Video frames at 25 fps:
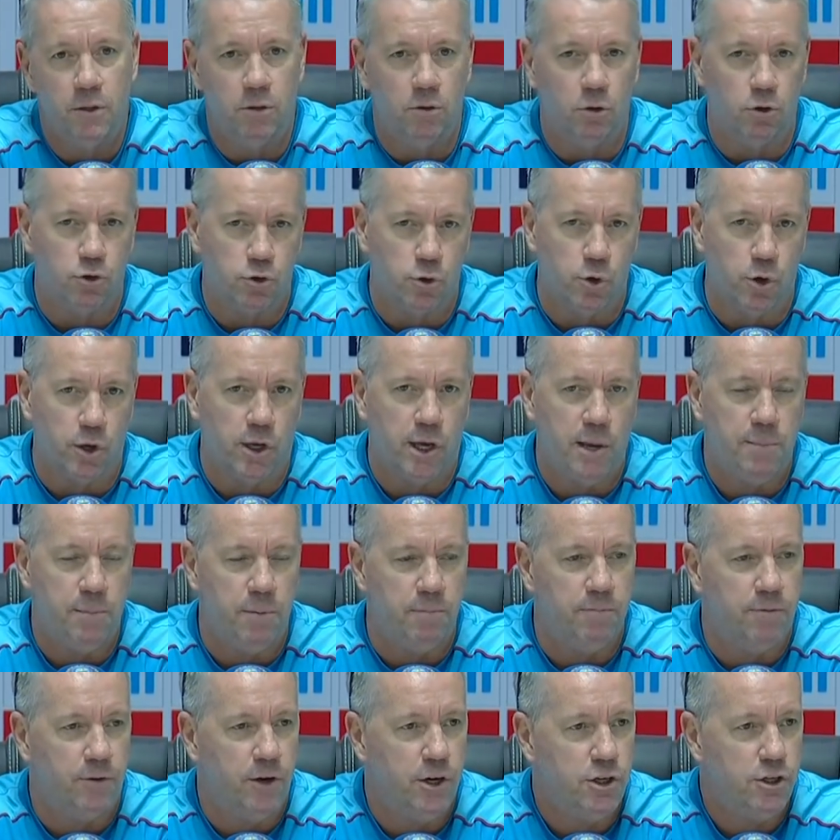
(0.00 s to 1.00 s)
not trying to keep
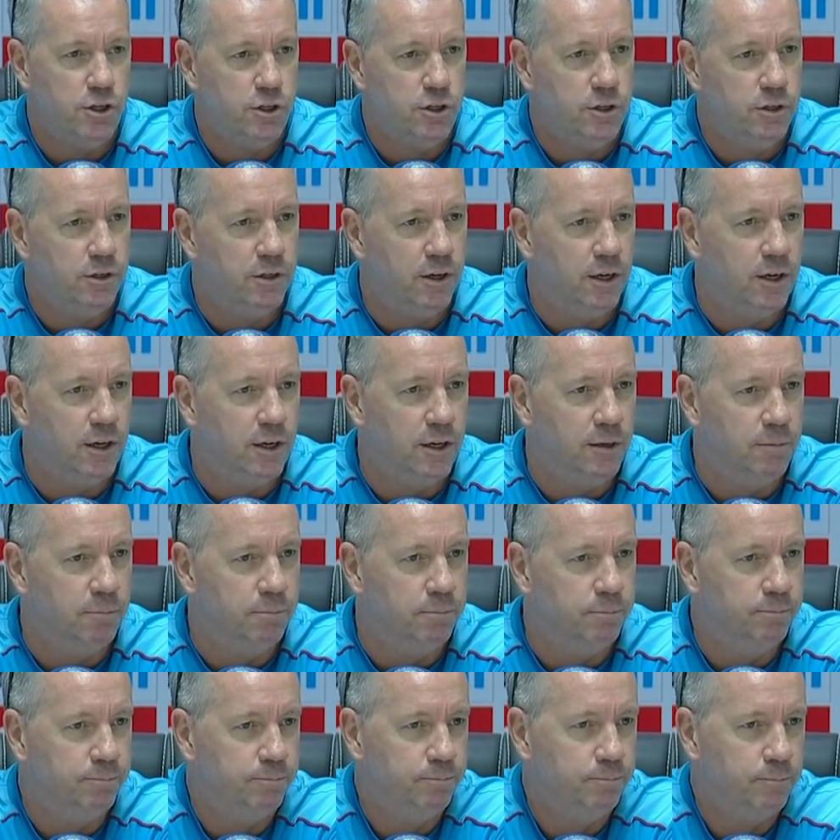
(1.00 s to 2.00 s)
him fresh.
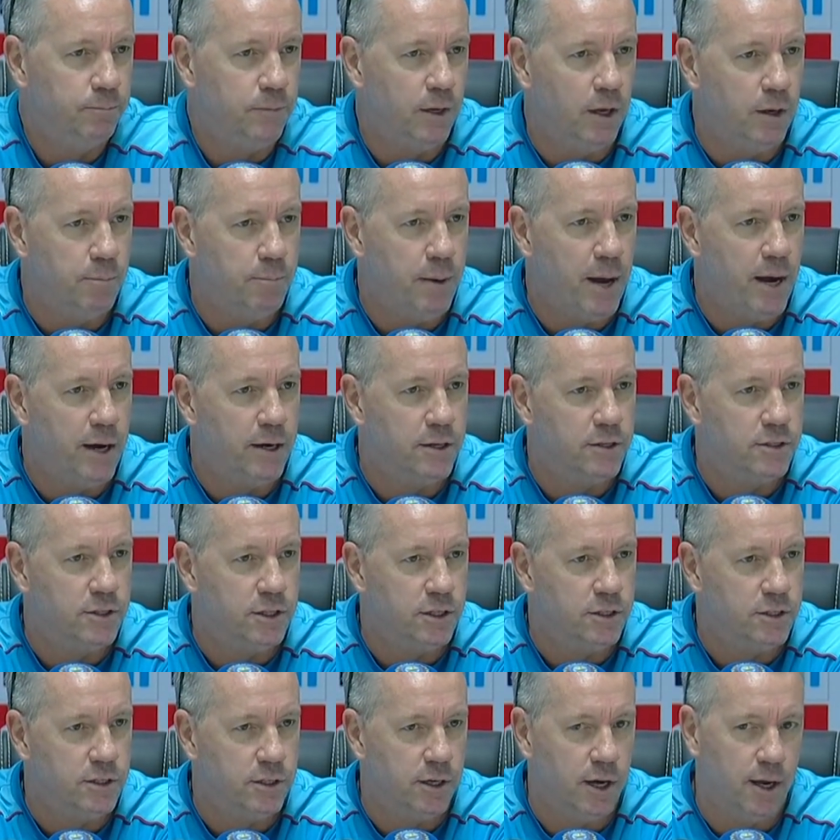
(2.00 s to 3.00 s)
Um, you know, batted at
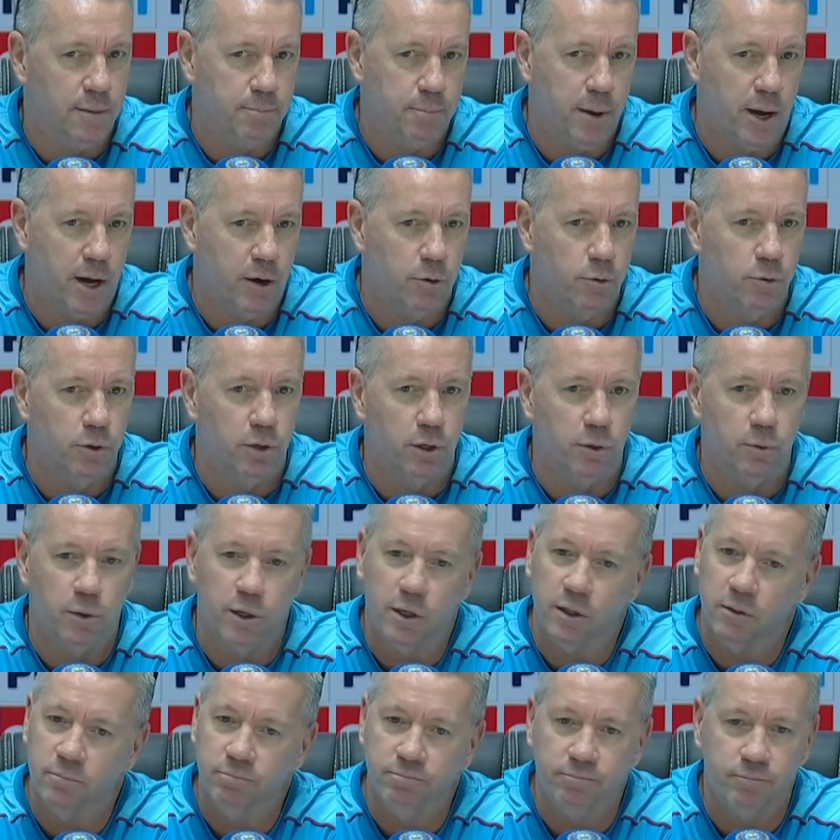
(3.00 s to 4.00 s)
six today, batted really
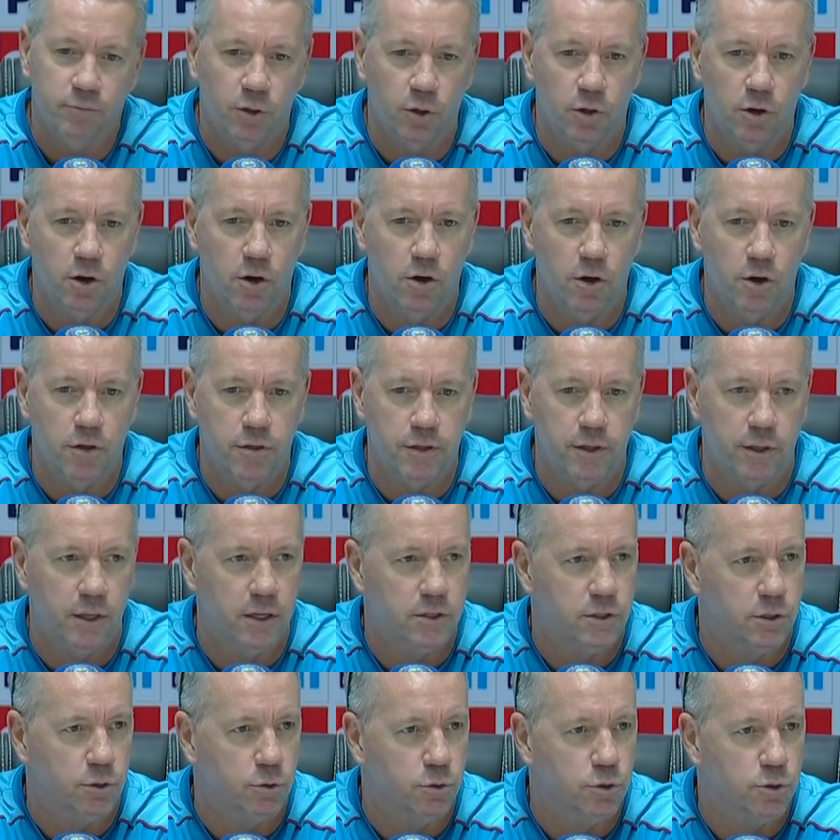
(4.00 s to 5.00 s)
well. I, I think
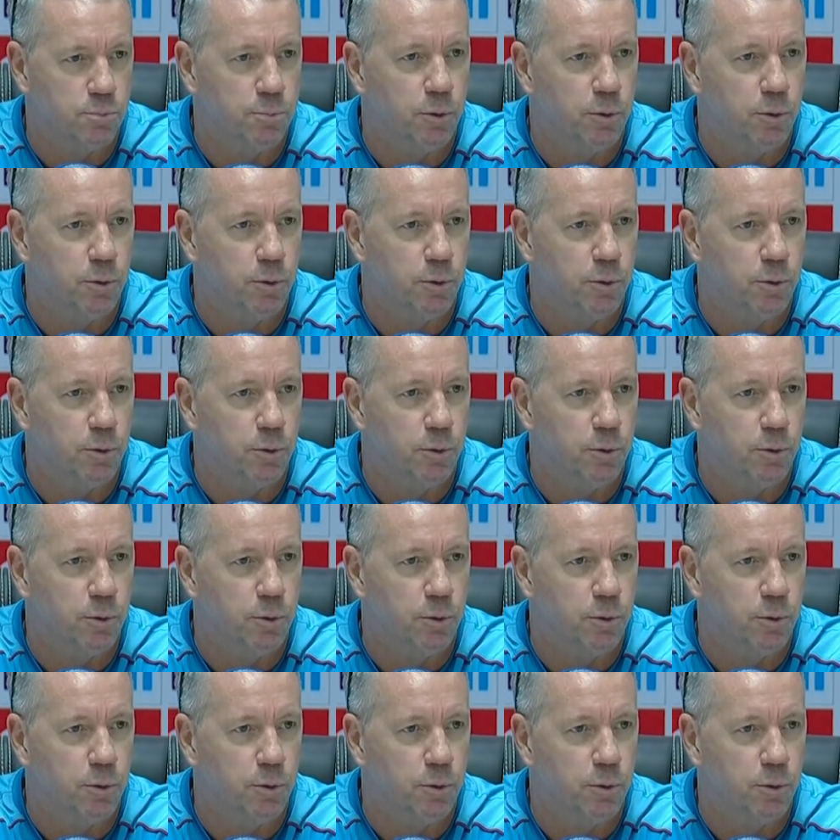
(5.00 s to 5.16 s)
that's a good